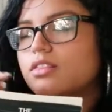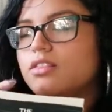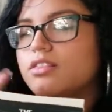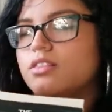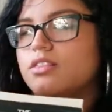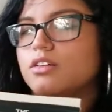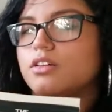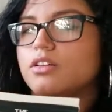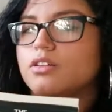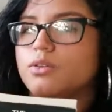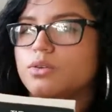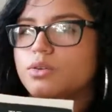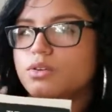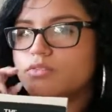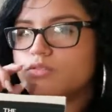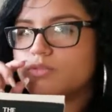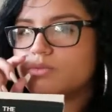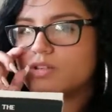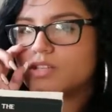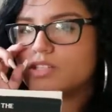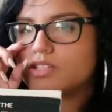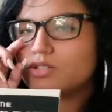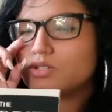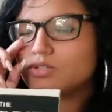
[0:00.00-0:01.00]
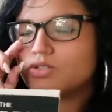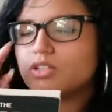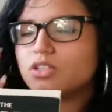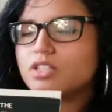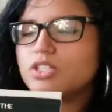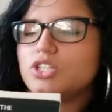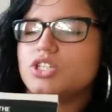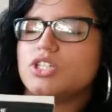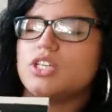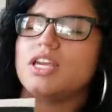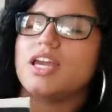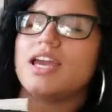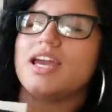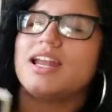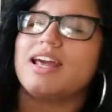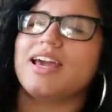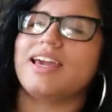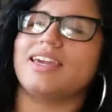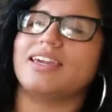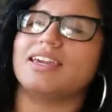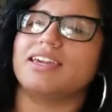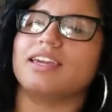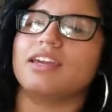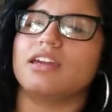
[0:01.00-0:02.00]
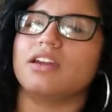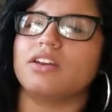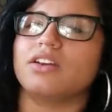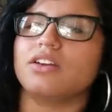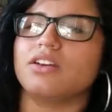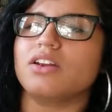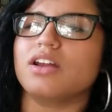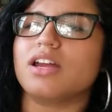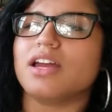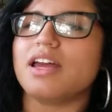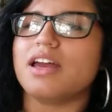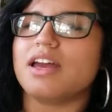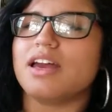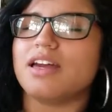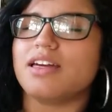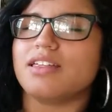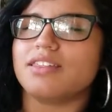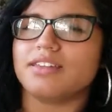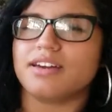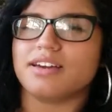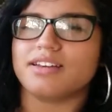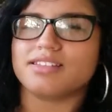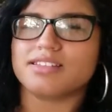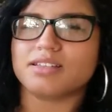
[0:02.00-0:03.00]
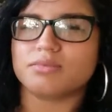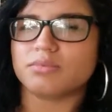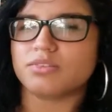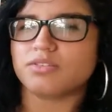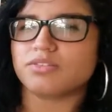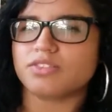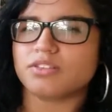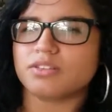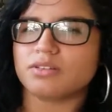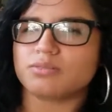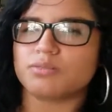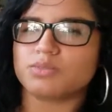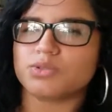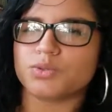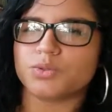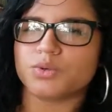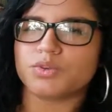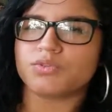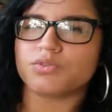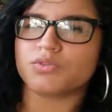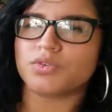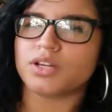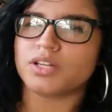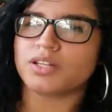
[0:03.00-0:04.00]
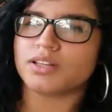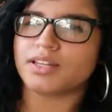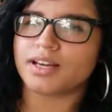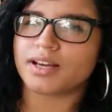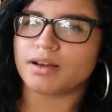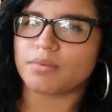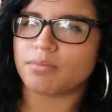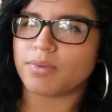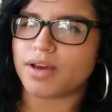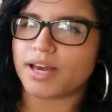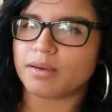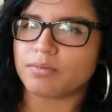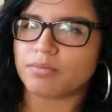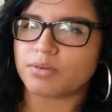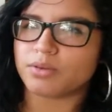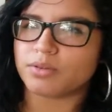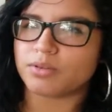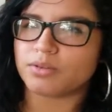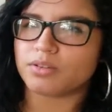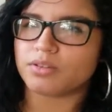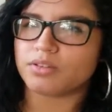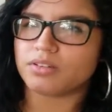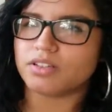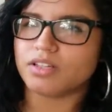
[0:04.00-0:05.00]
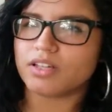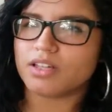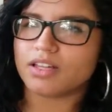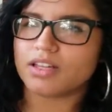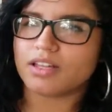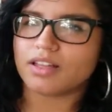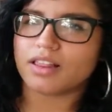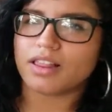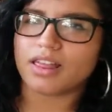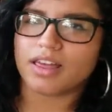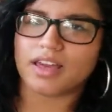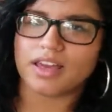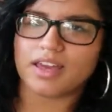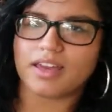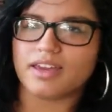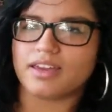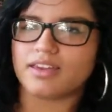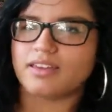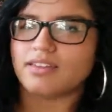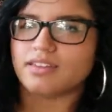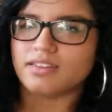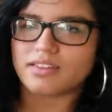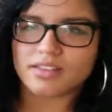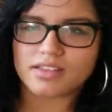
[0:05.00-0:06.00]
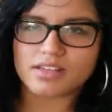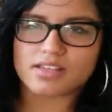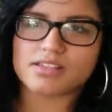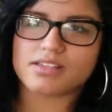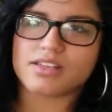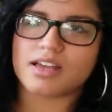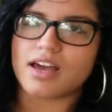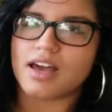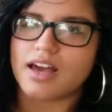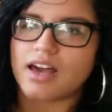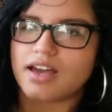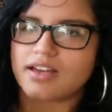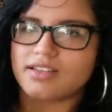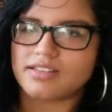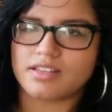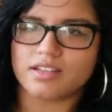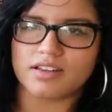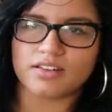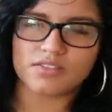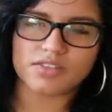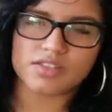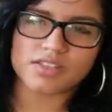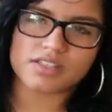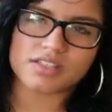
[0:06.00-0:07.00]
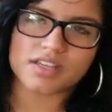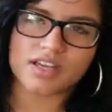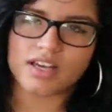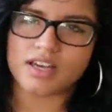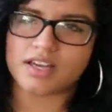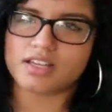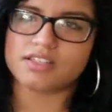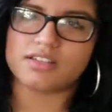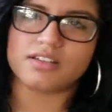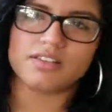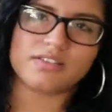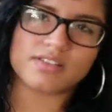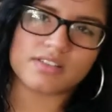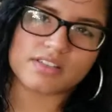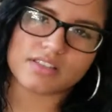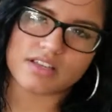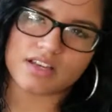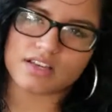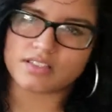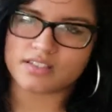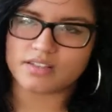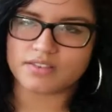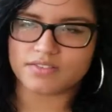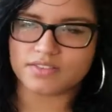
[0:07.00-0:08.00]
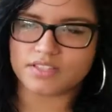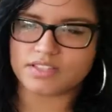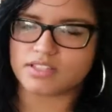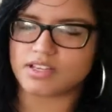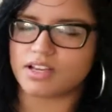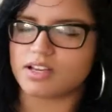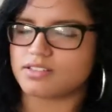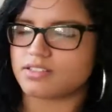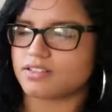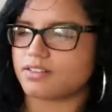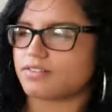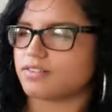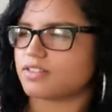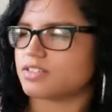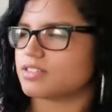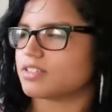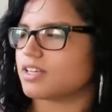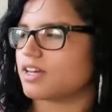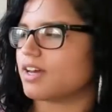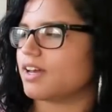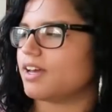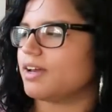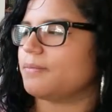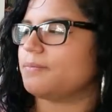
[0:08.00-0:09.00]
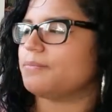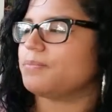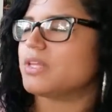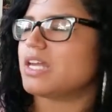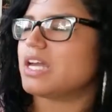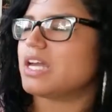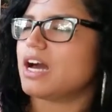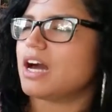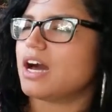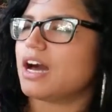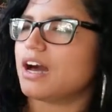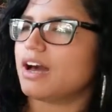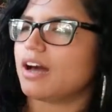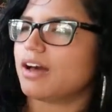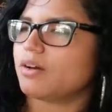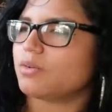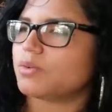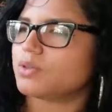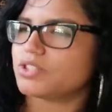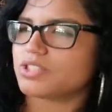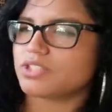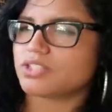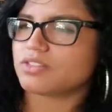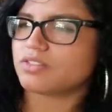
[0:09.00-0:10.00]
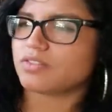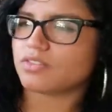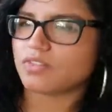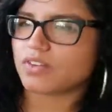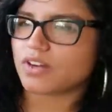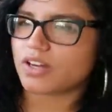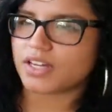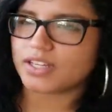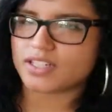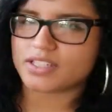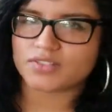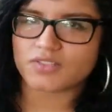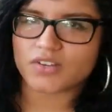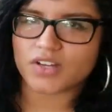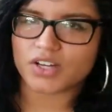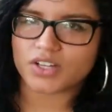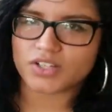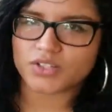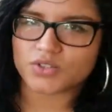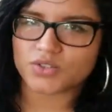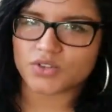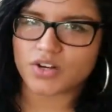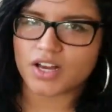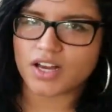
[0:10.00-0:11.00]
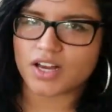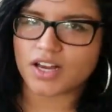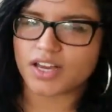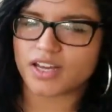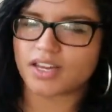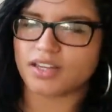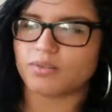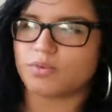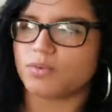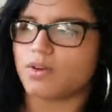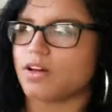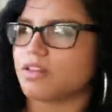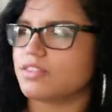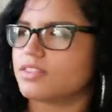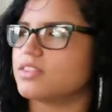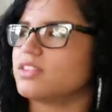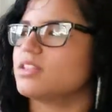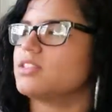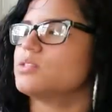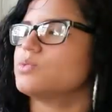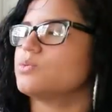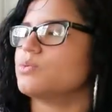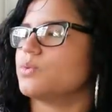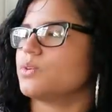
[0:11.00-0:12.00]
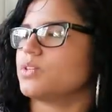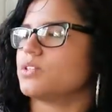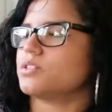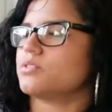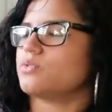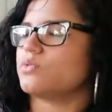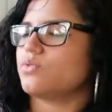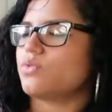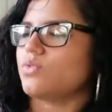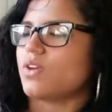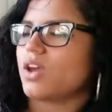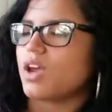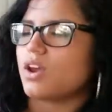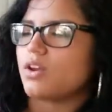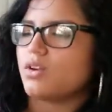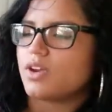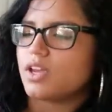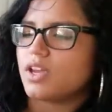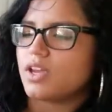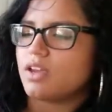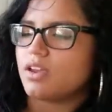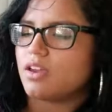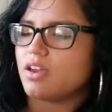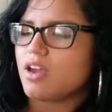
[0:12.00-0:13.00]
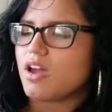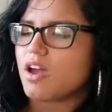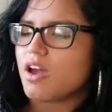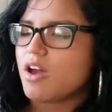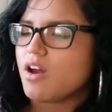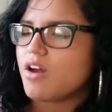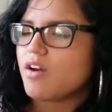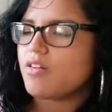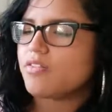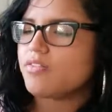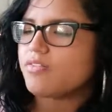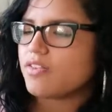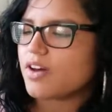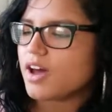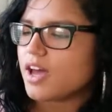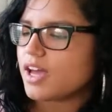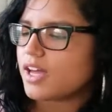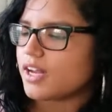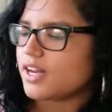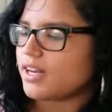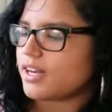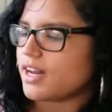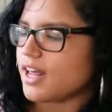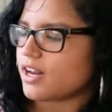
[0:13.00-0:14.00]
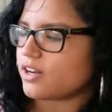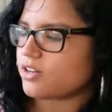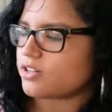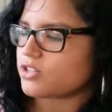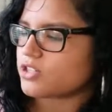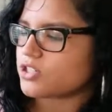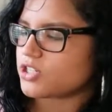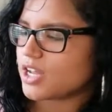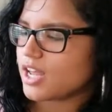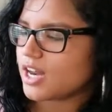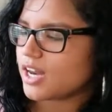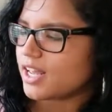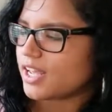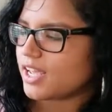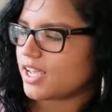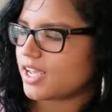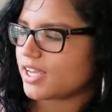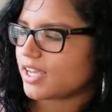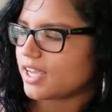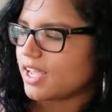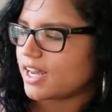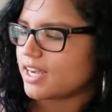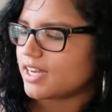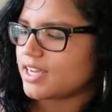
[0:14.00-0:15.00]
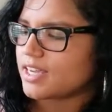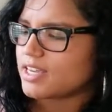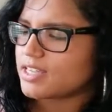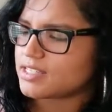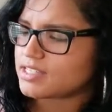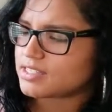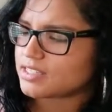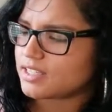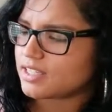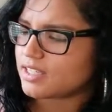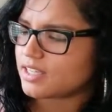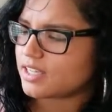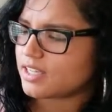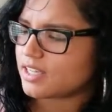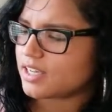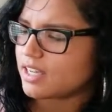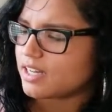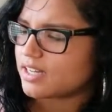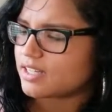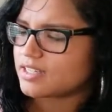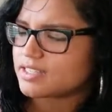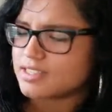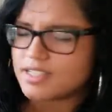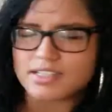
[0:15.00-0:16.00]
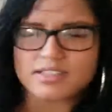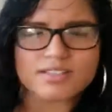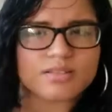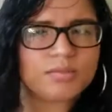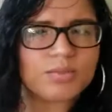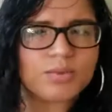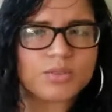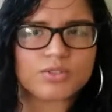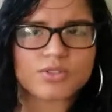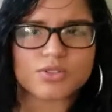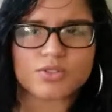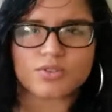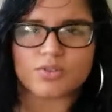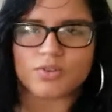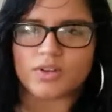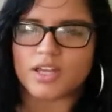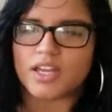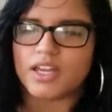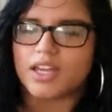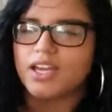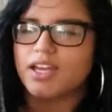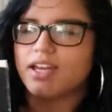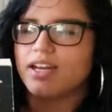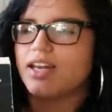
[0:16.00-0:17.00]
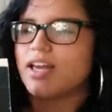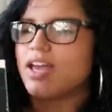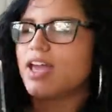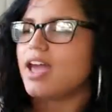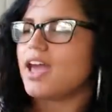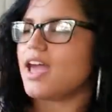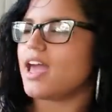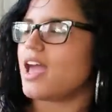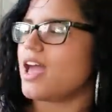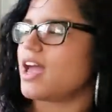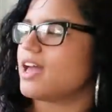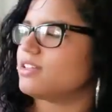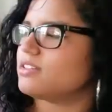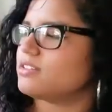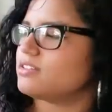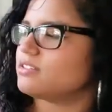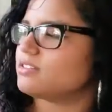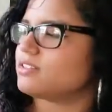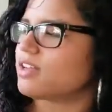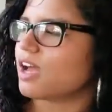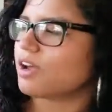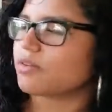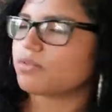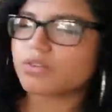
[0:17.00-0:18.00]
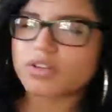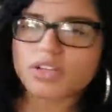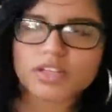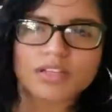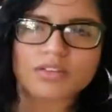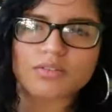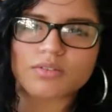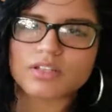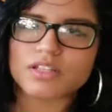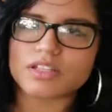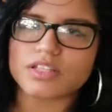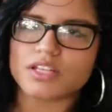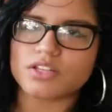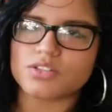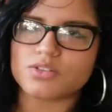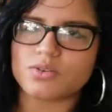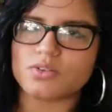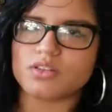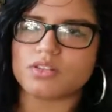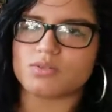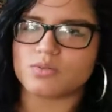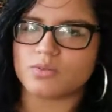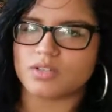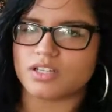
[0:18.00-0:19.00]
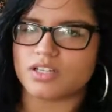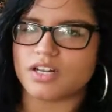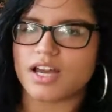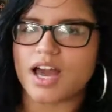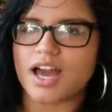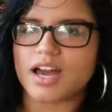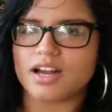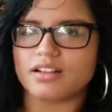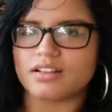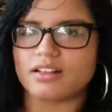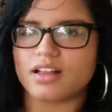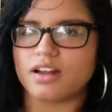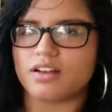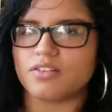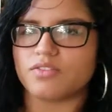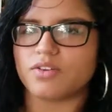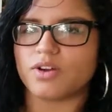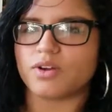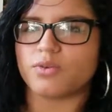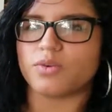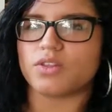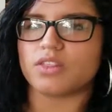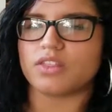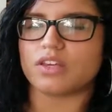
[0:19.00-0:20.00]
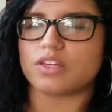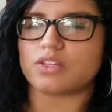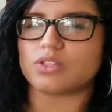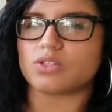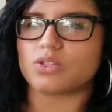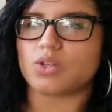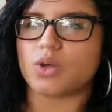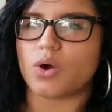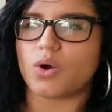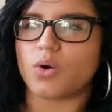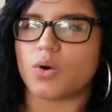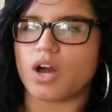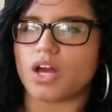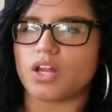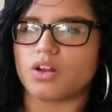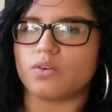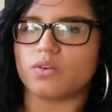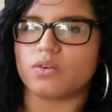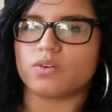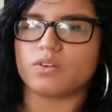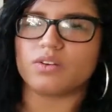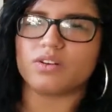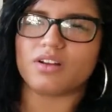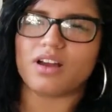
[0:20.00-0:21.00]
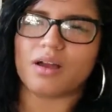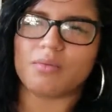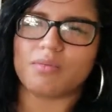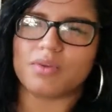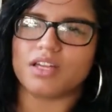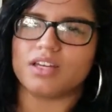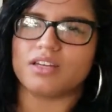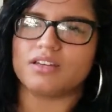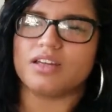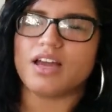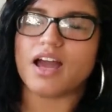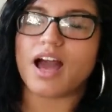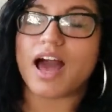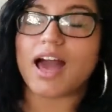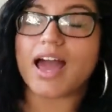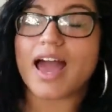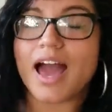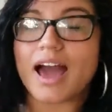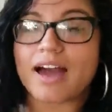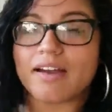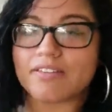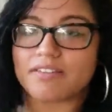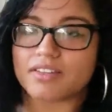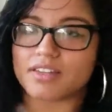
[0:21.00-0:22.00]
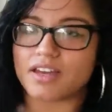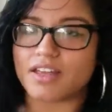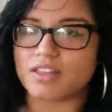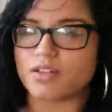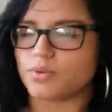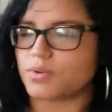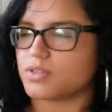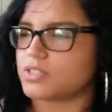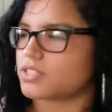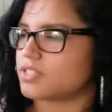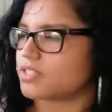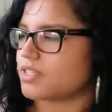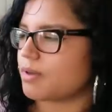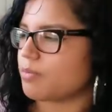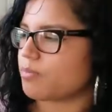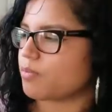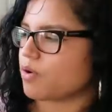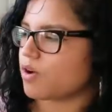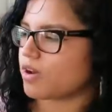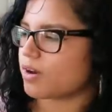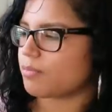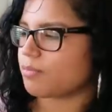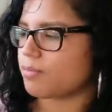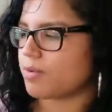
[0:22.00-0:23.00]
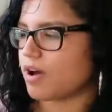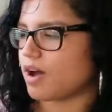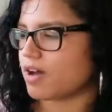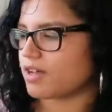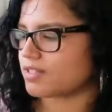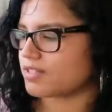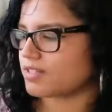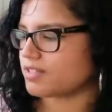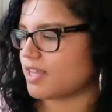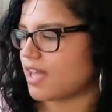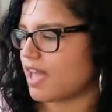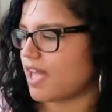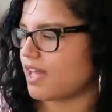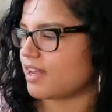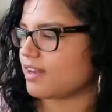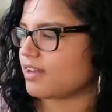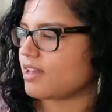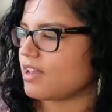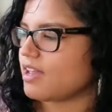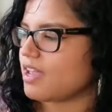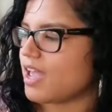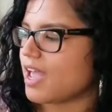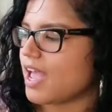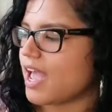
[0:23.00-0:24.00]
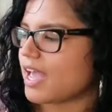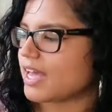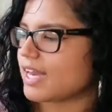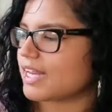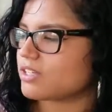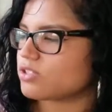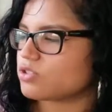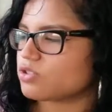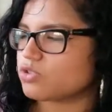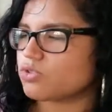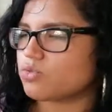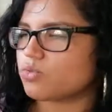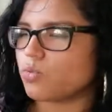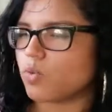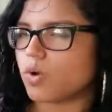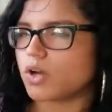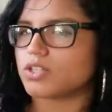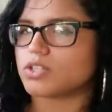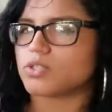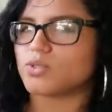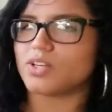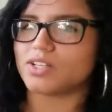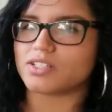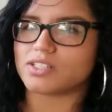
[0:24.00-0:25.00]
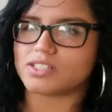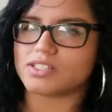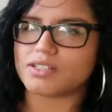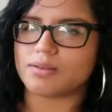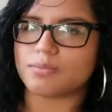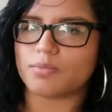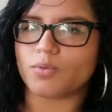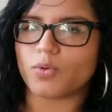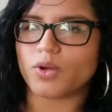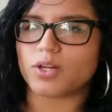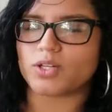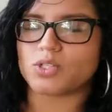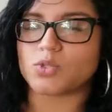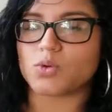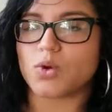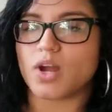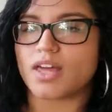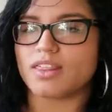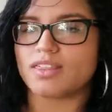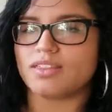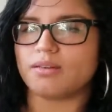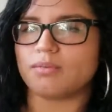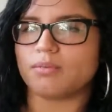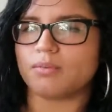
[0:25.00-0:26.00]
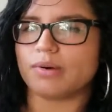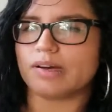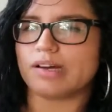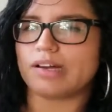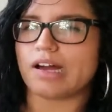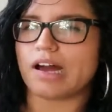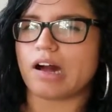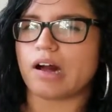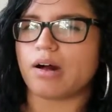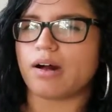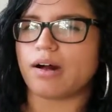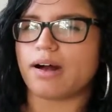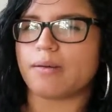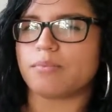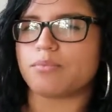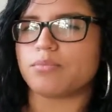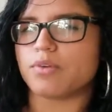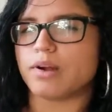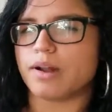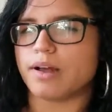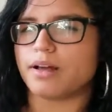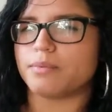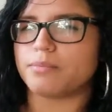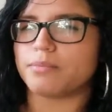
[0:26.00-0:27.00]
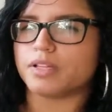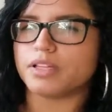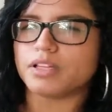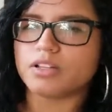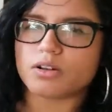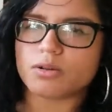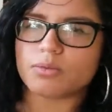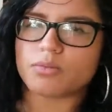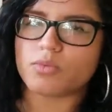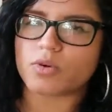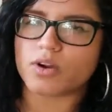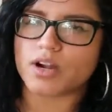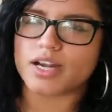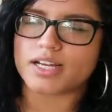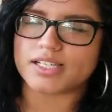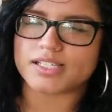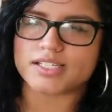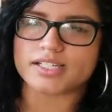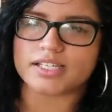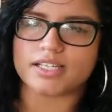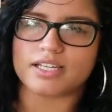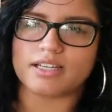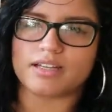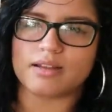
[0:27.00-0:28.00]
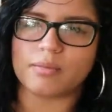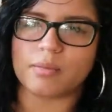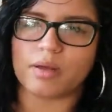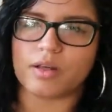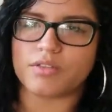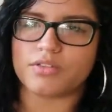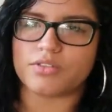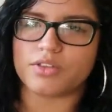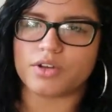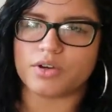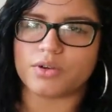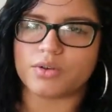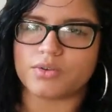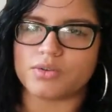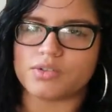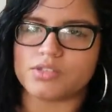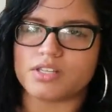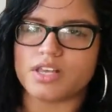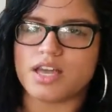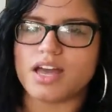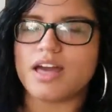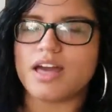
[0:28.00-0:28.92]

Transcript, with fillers: the Lord of the Rings trilogy yet. I hear that some of them sort of read like a Bible. Like this guy, son of this guy, son of this guy, son of this guy, son of this guy, uh, which isn't fun. It's very dry. While this was very fun and energetic and easy and accessible to read, and I really, really enjoyed this one, and I had a lot of fun with it. So I don't, I mean, I have the other ones because I bought a box set, and I do want to at some point try them, but I'll, I'm, pro I'm a little more hesitant about those